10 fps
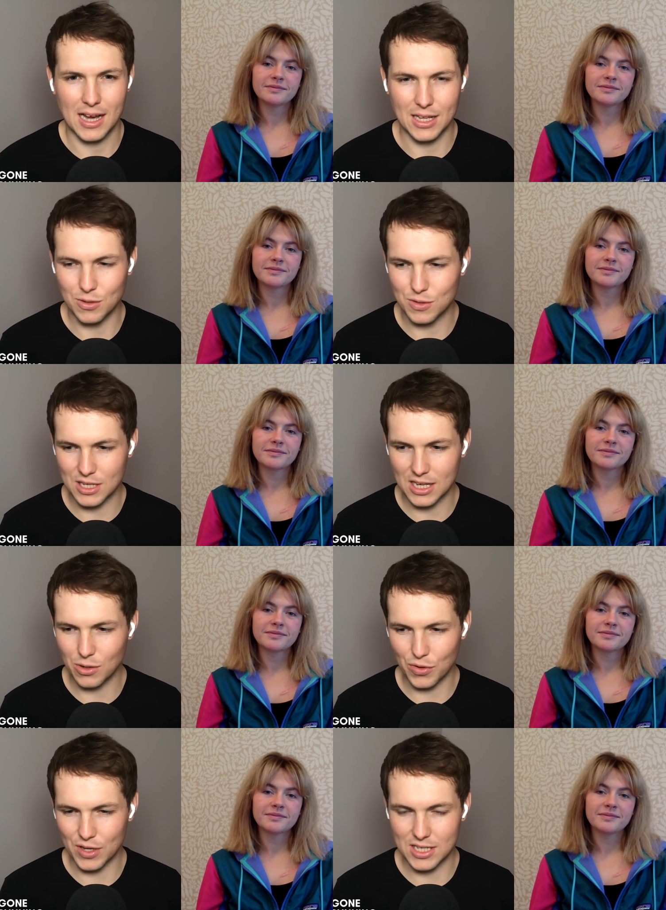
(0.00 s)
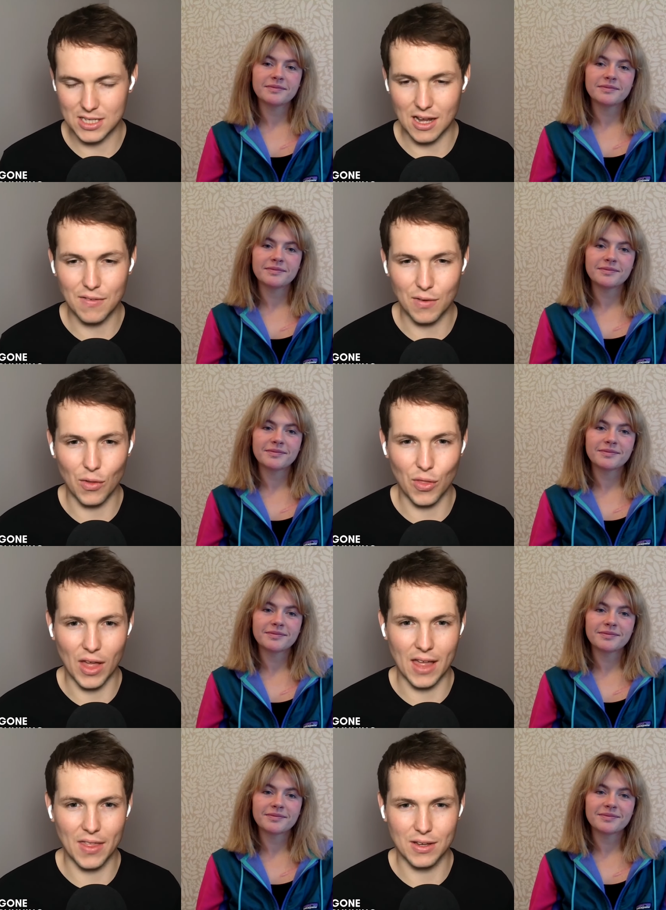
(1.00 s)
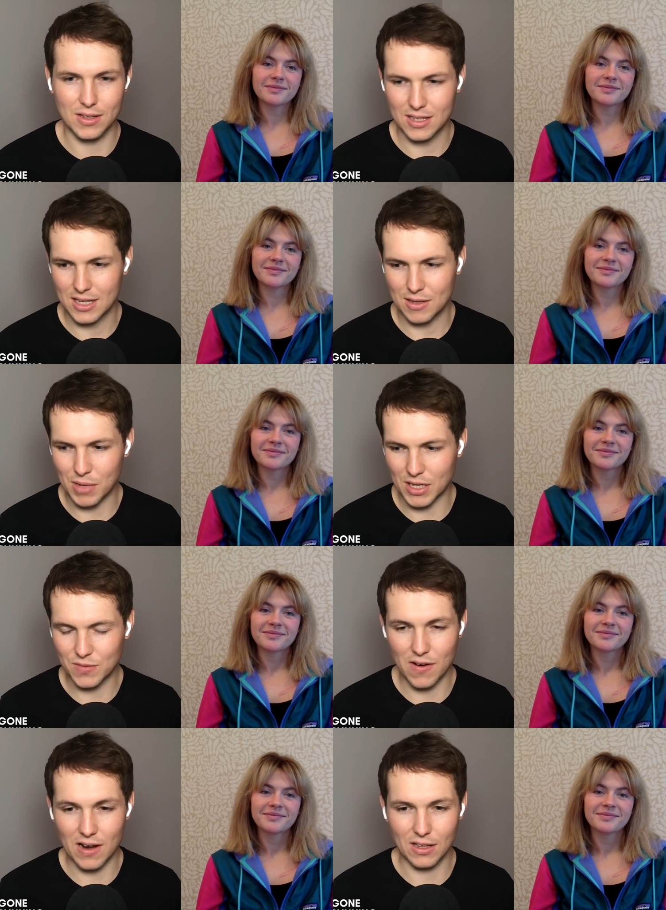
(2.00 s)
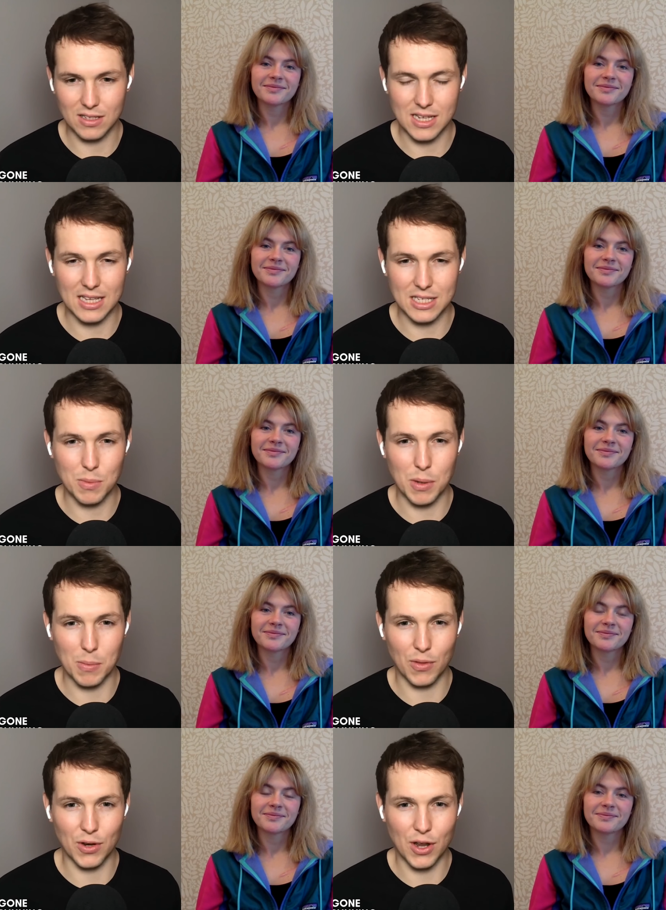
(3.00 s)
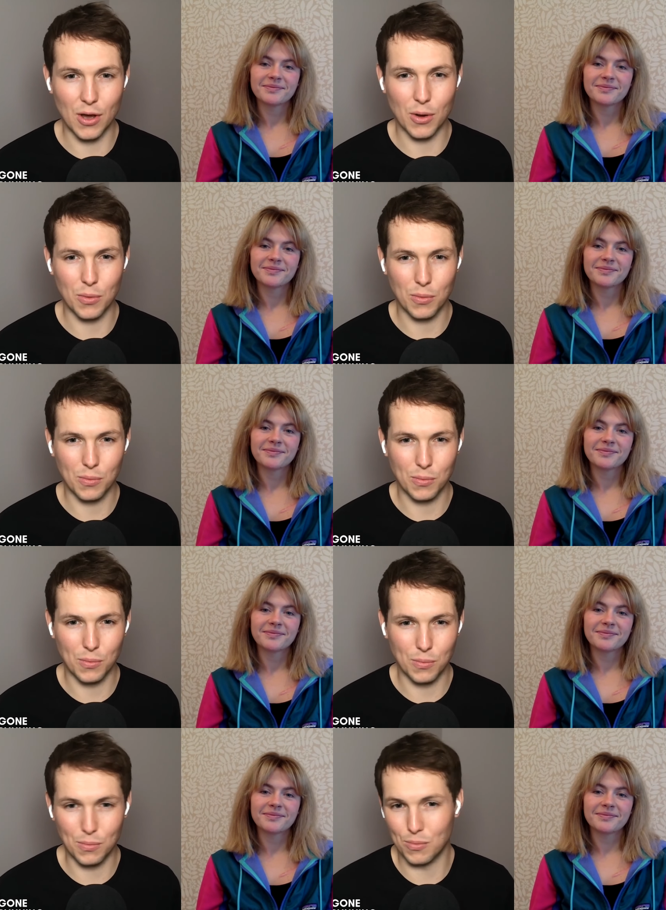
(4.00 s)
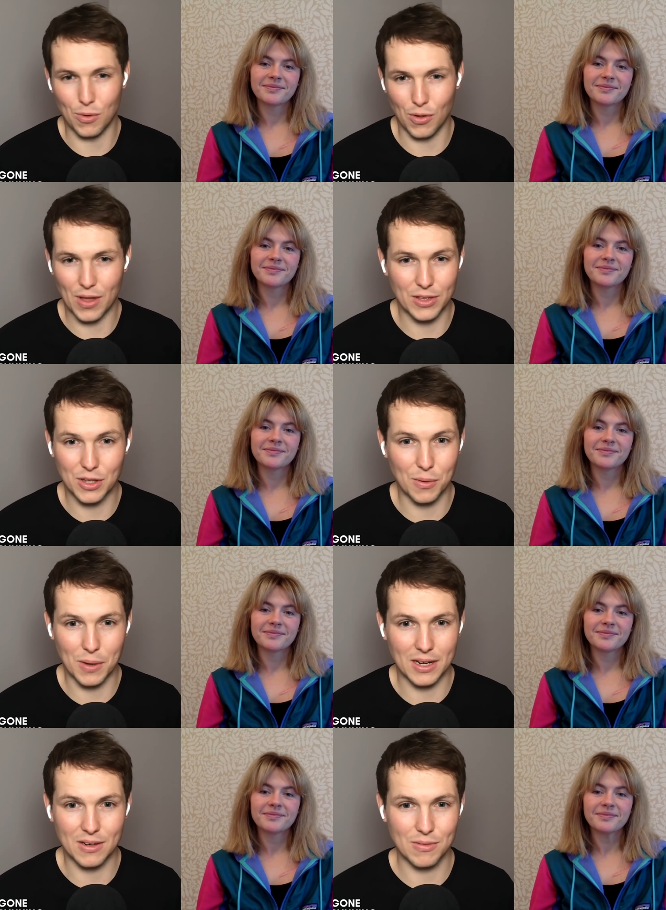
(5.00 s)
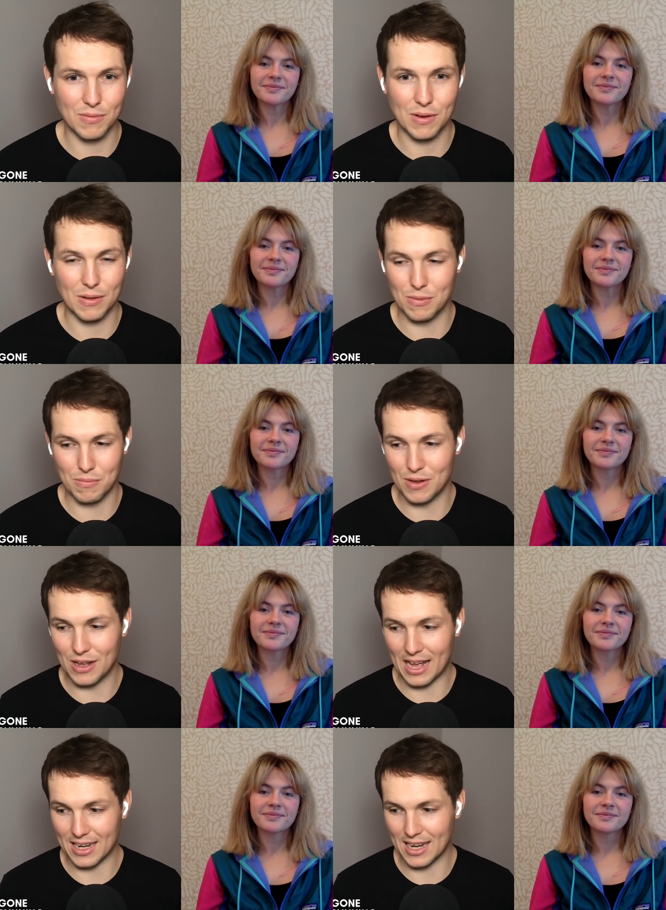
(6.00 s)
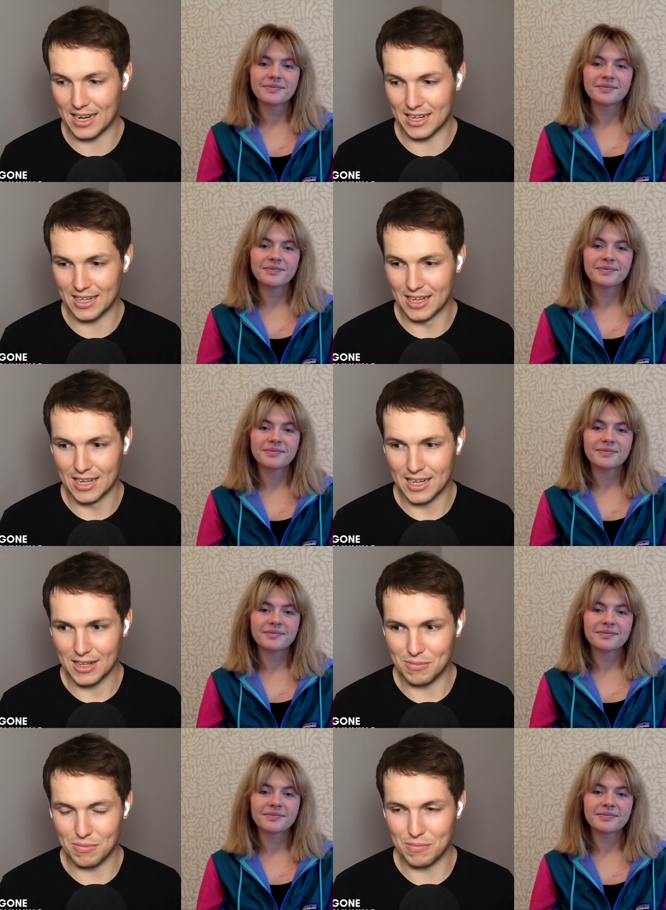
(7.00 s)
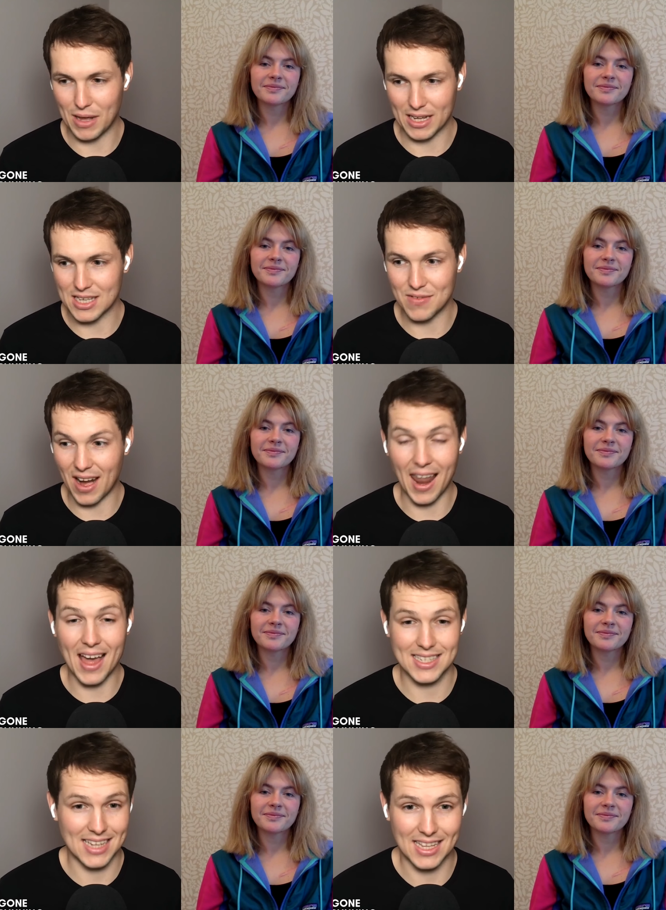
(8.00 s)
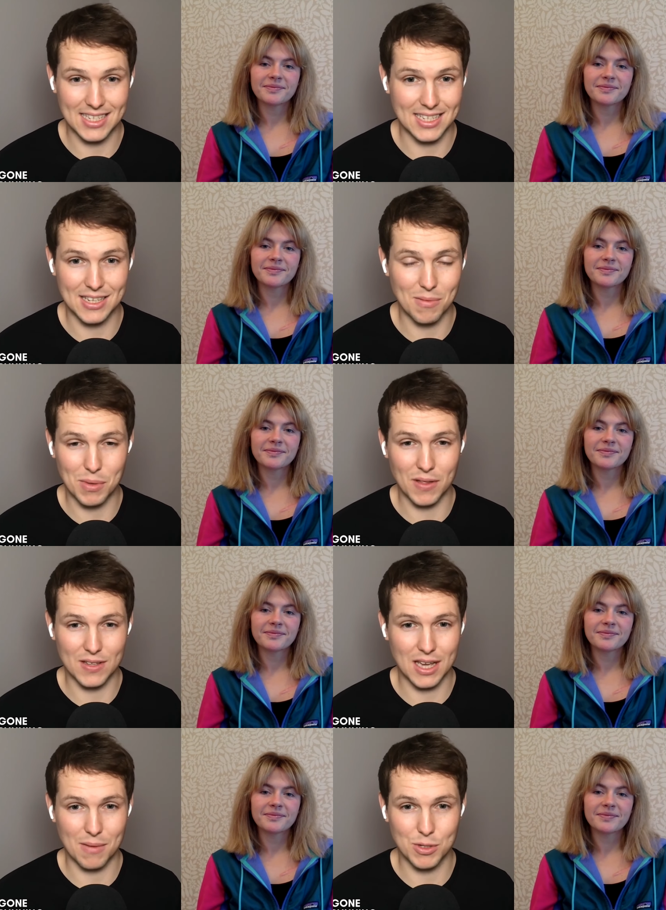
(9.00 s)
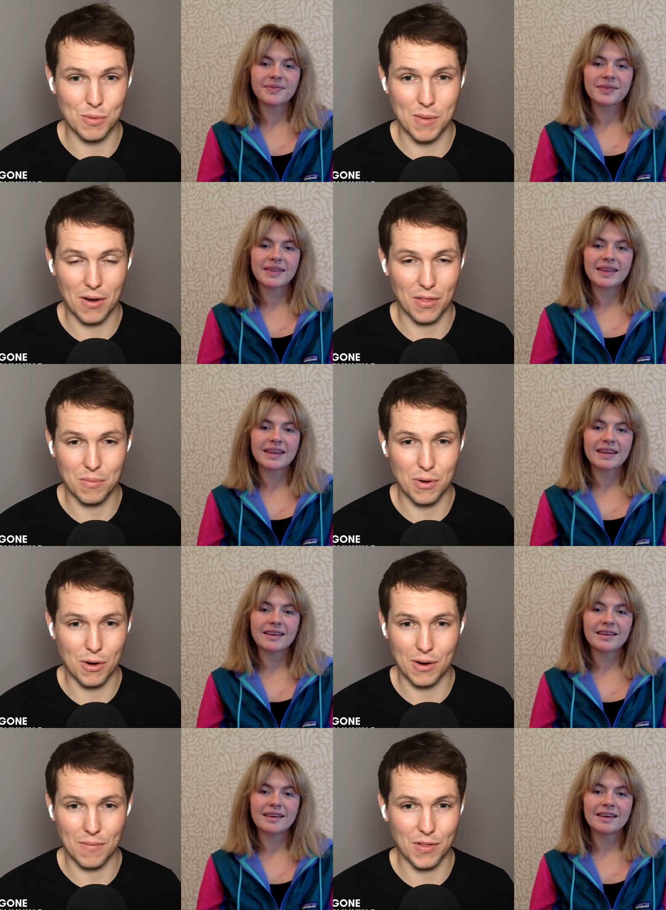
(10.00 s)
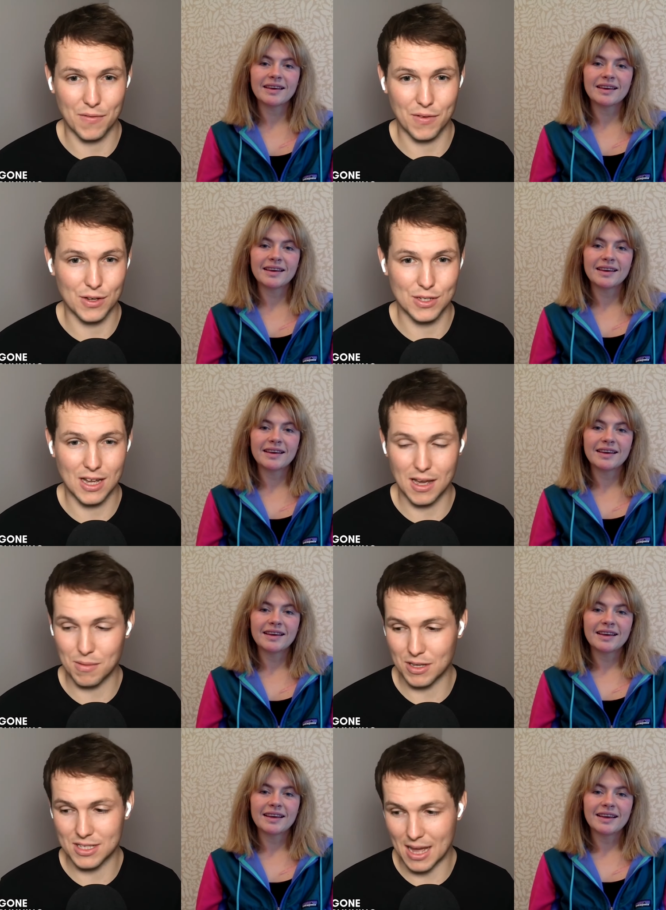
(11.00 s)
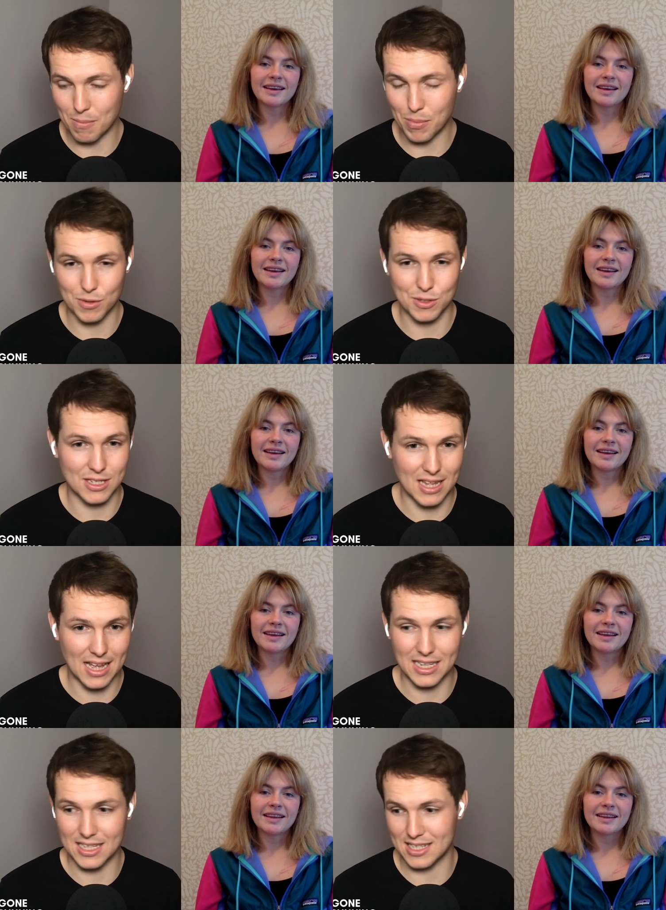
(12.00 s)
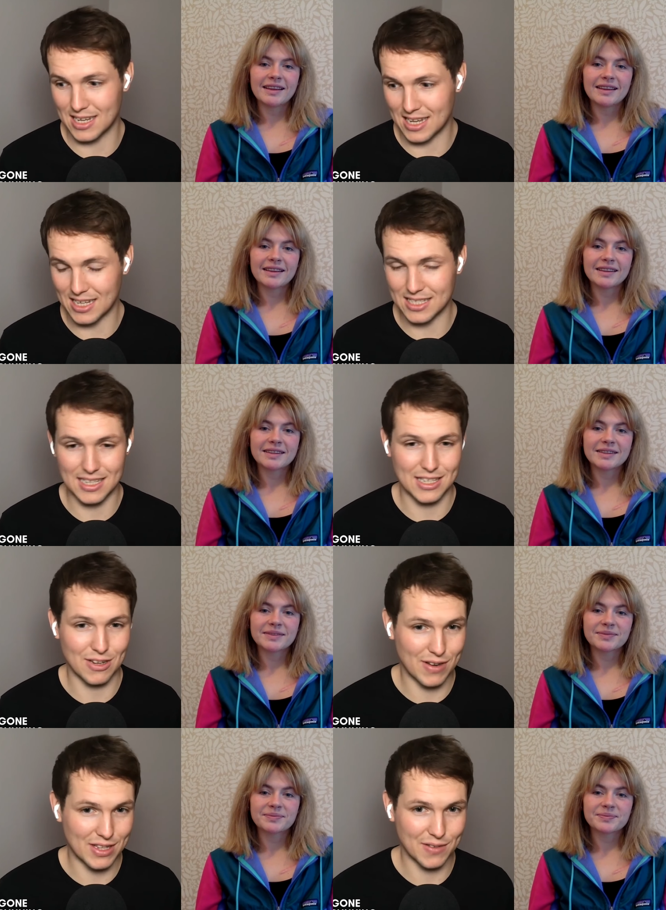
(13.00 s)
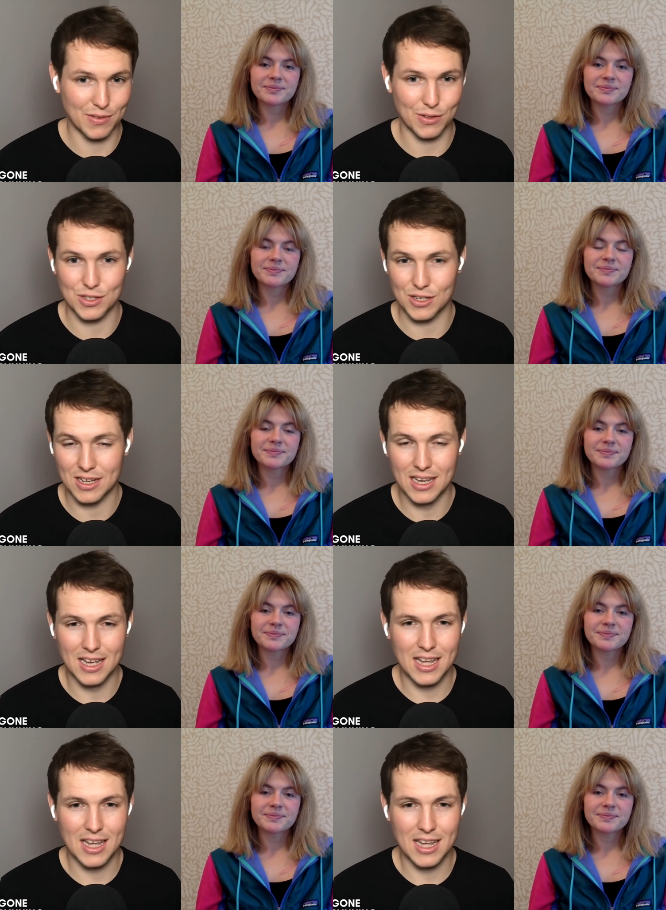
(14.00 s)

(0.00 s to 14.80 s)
Speaker 1: and you see all this stuff on there that makes very little sense to people that know what they're doing uh, and and makes even less sense to somebody that's coming to a marathon program for the first time your tempos your steadies your easies your intervals your